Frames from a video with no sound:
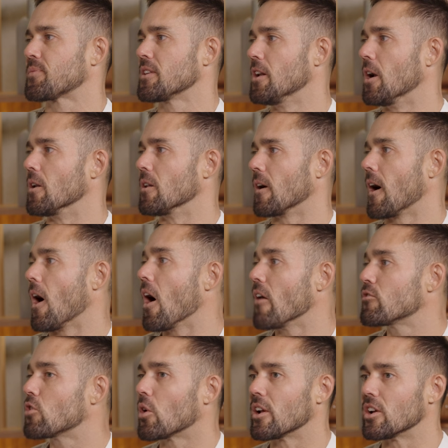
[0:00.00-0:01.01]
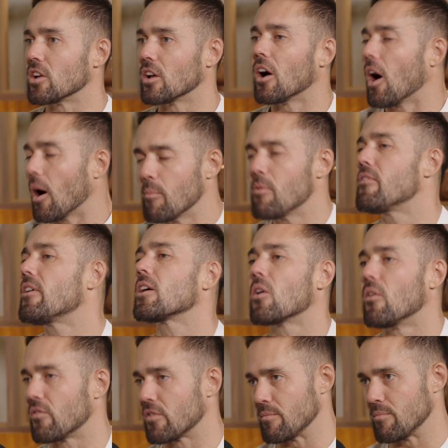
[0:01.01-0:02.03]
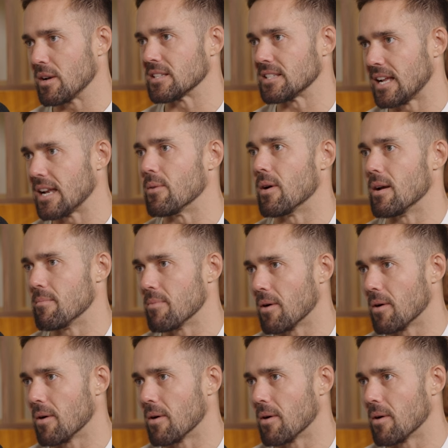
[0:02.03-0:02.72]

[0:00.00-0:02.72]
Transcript: you know, like, I'm a very confident person anyway.